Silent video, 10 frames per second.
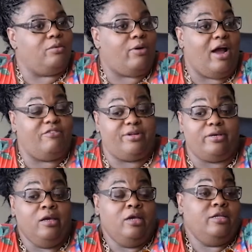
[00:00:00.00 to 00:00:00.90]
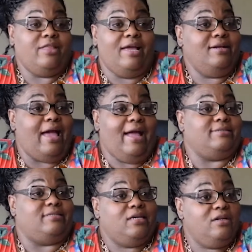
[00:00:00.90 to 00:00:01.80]
of poverty. They didn't
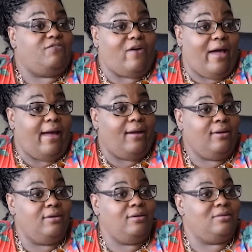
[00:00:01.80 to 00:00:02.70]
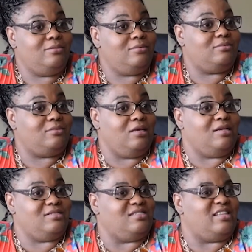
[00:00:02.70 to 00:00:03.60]
identify things as